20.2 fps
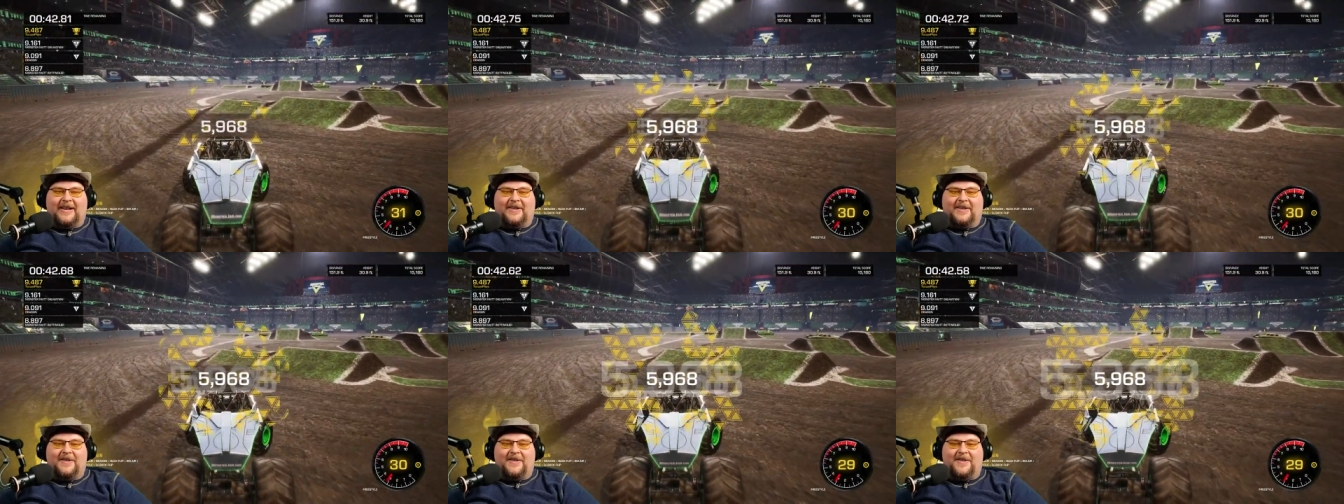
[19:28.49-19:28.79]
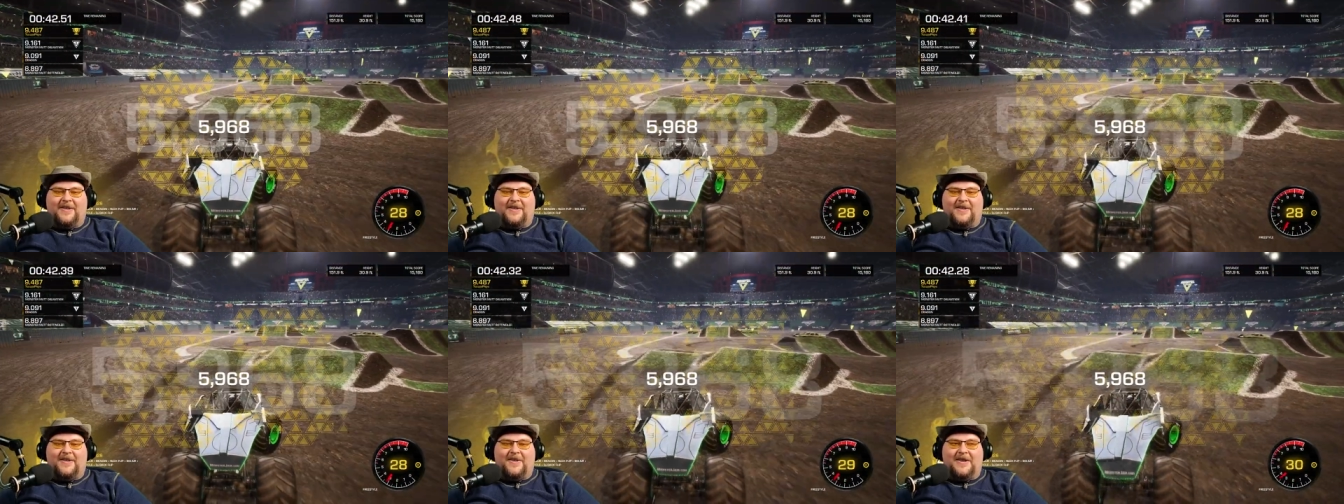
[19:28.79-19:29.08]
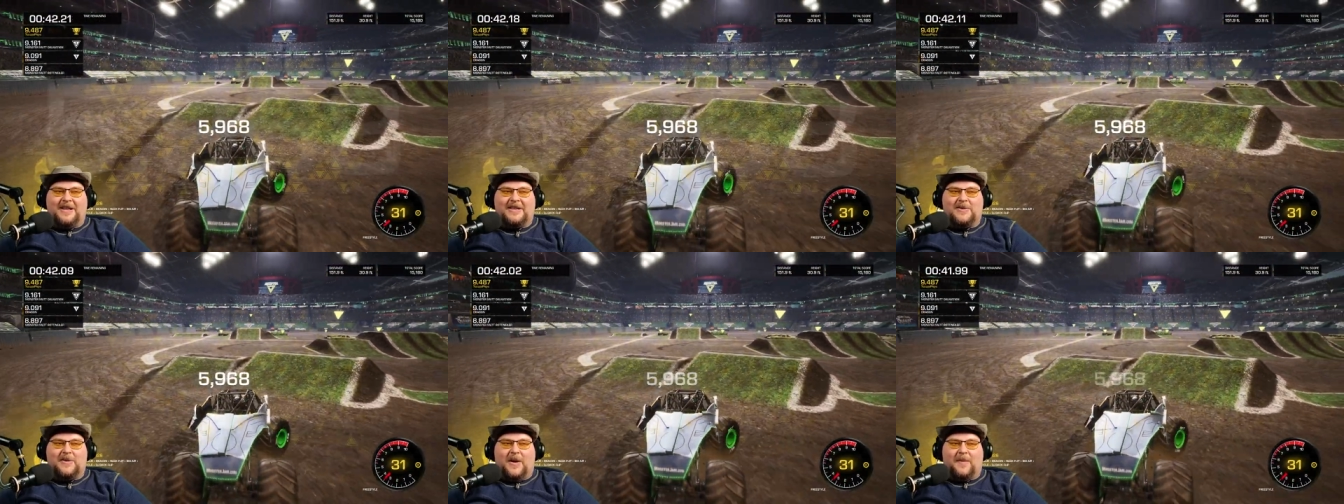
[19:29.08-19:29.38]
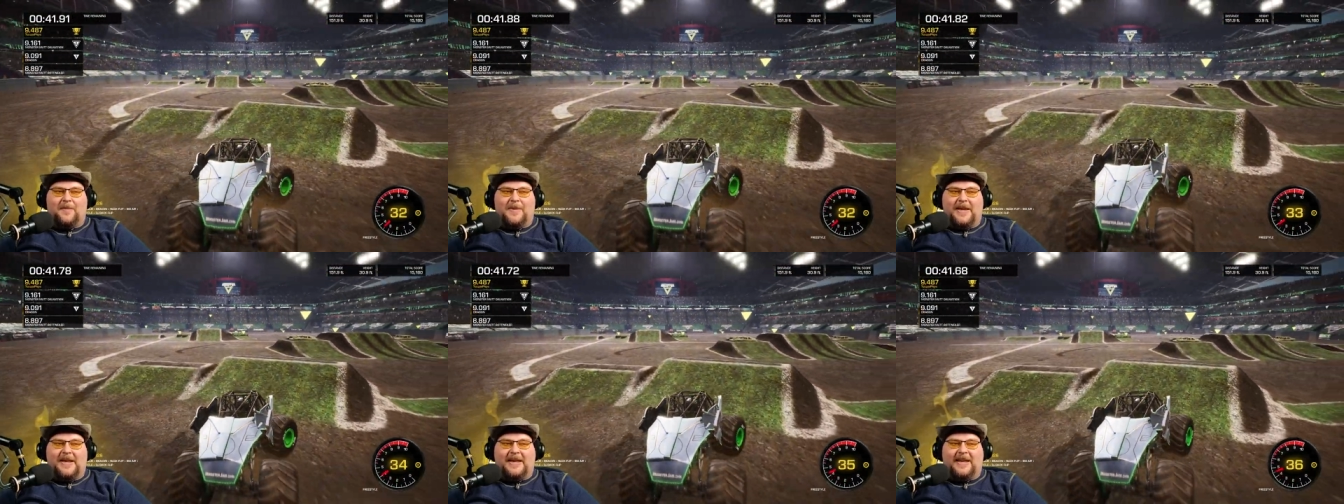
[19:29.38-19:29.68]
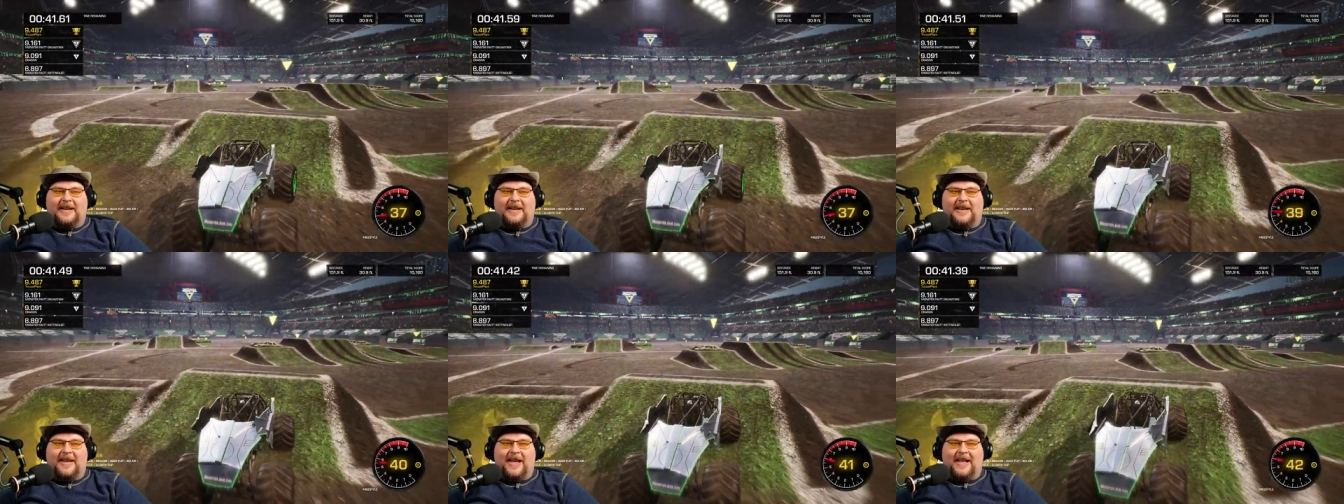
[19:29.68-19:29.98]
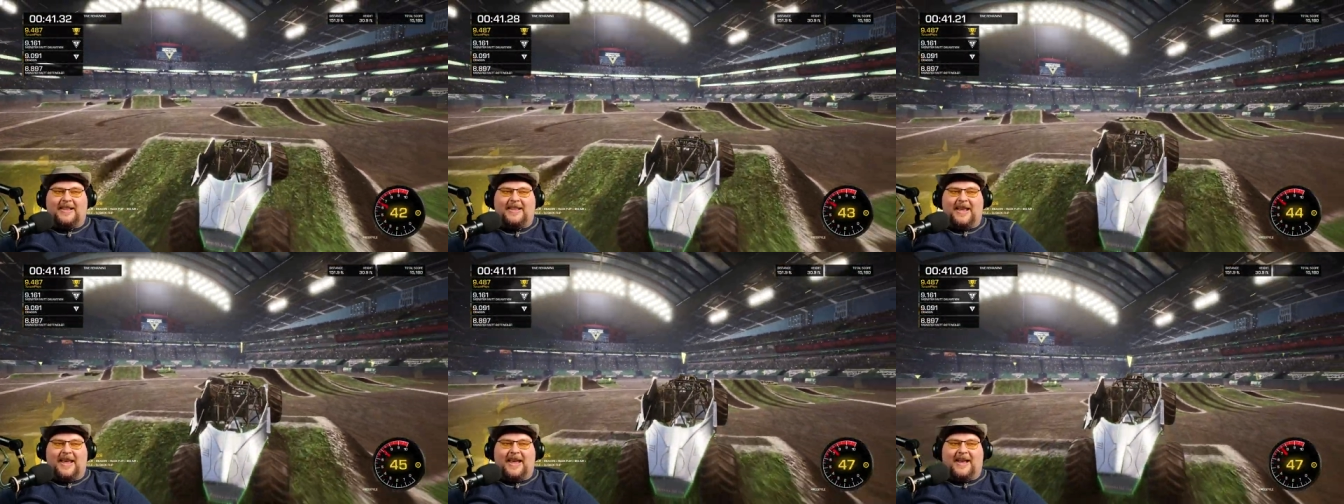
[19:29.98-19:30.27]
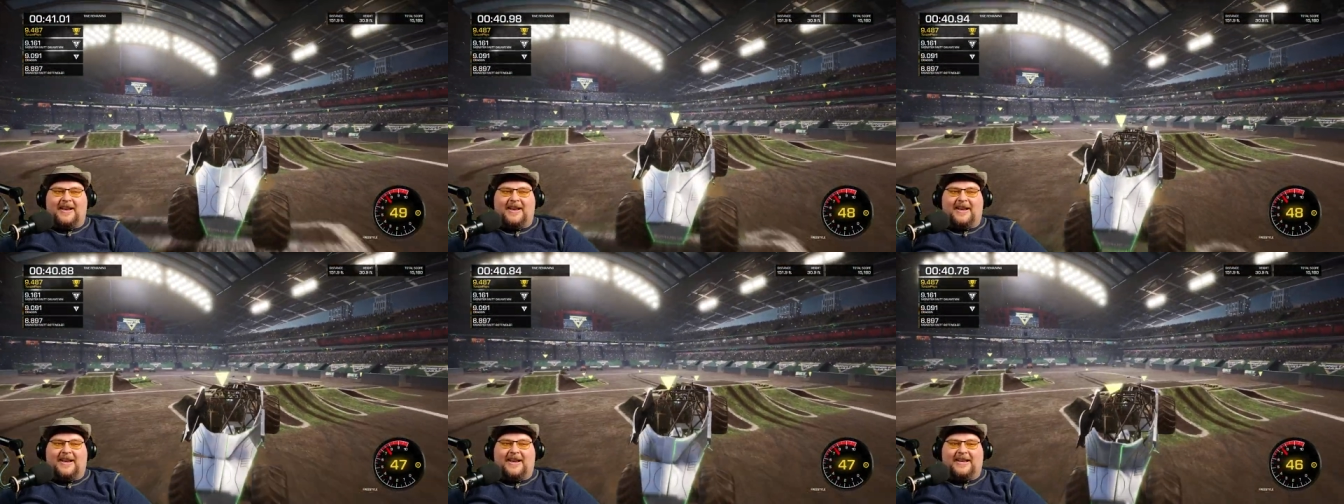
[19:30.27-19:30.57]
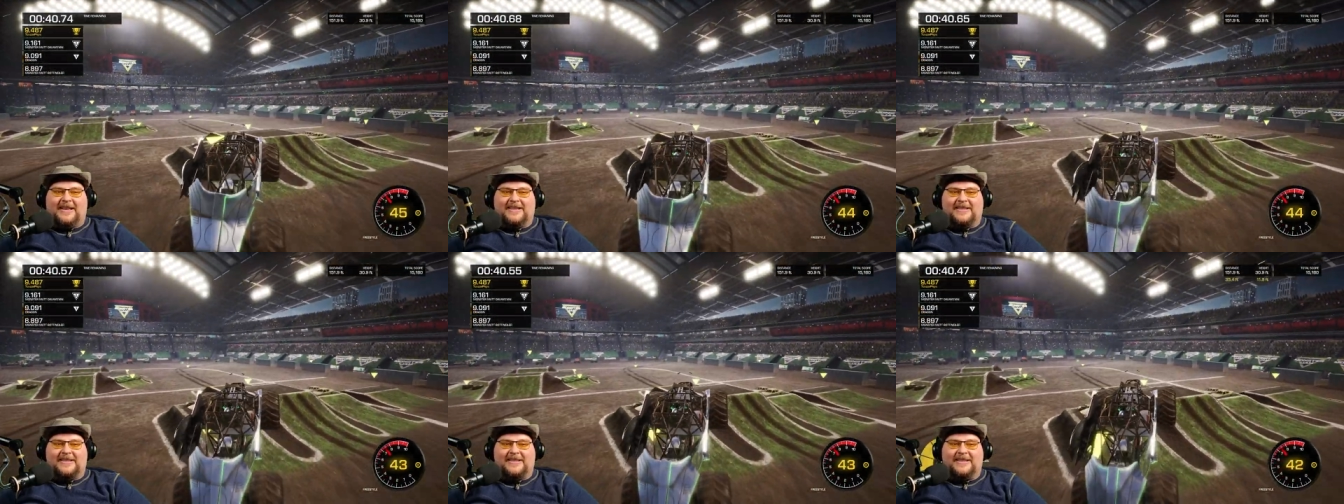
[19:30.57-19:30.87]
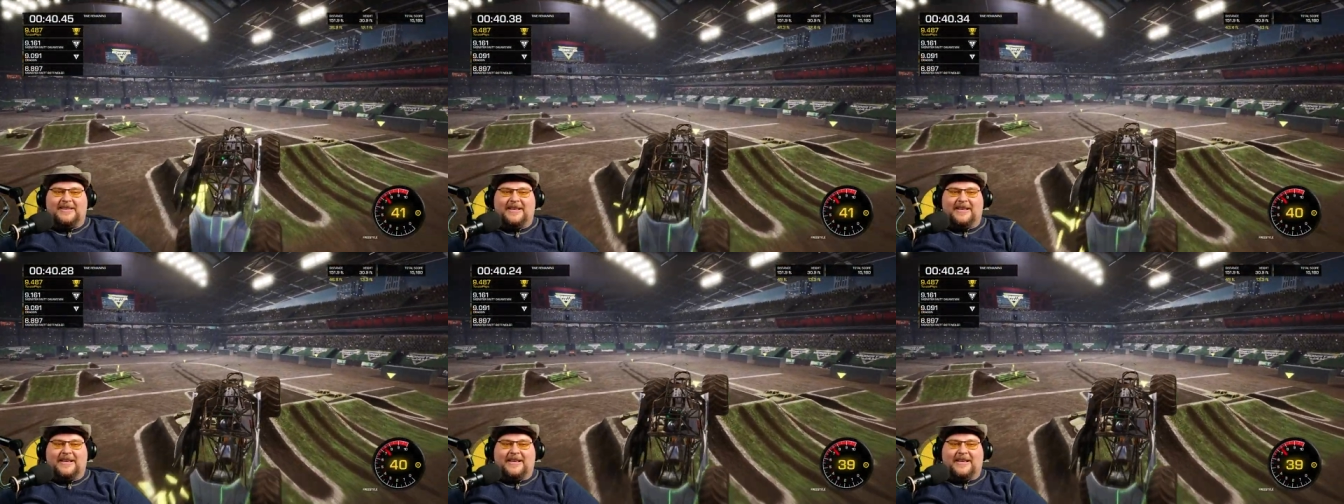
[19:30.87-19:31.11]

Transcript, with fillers: Oh, into a beacon. Got that. Nice.